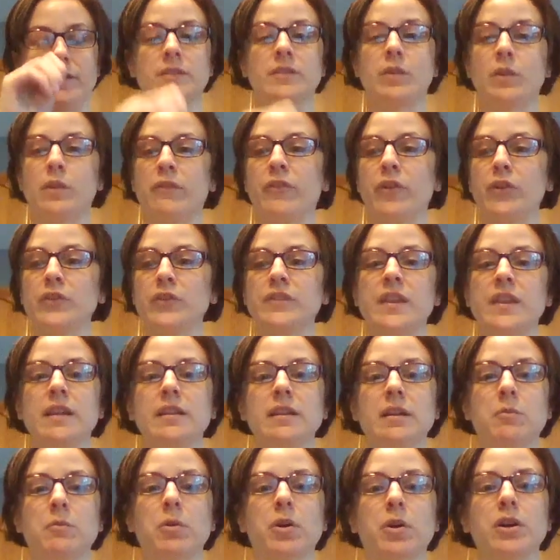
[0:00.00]
So the first thing
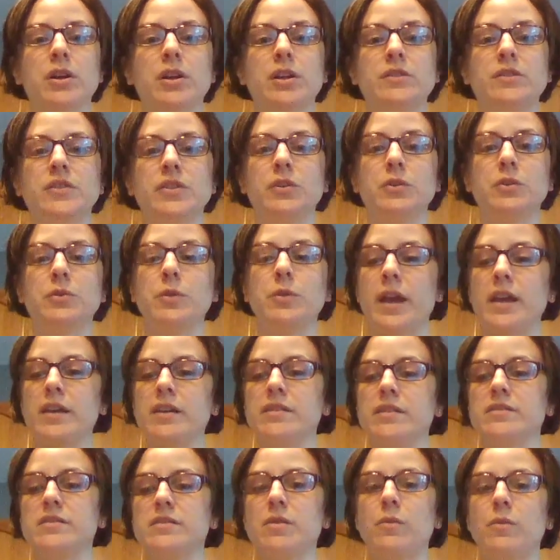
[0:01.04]
that we're going to do
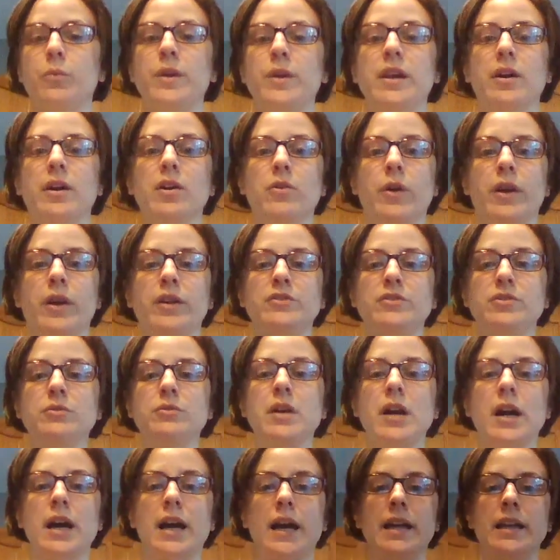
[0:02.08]
is we are going to
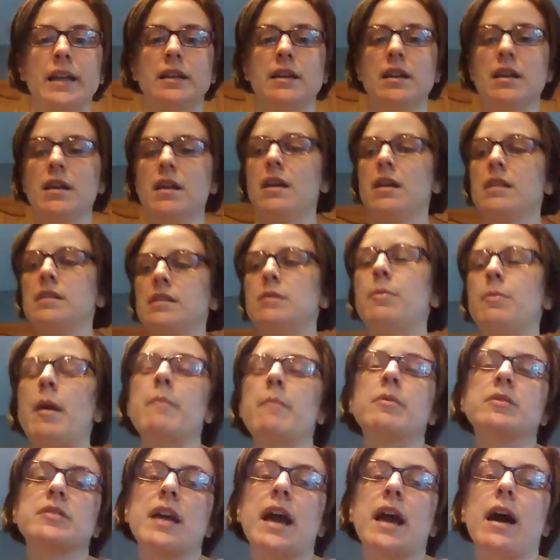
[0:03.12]
cut the
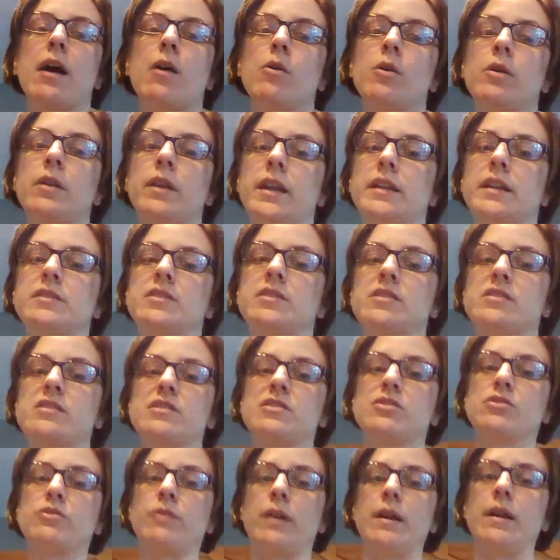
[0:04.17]
paper towel into
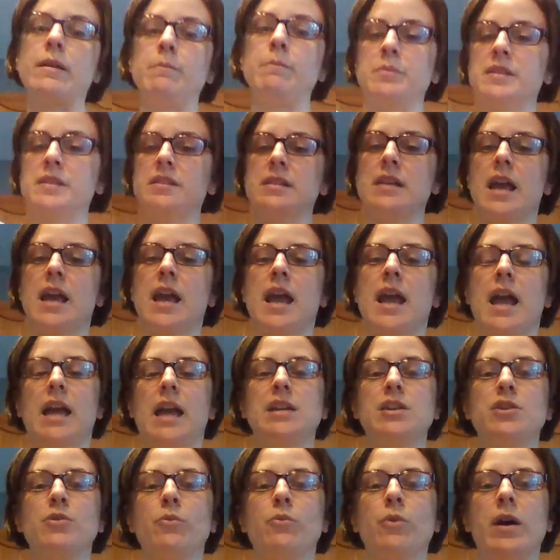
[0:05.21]
strips,
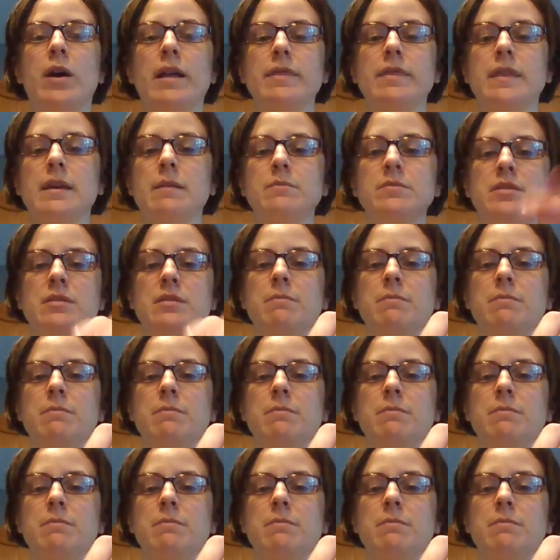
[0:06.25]
and you want them to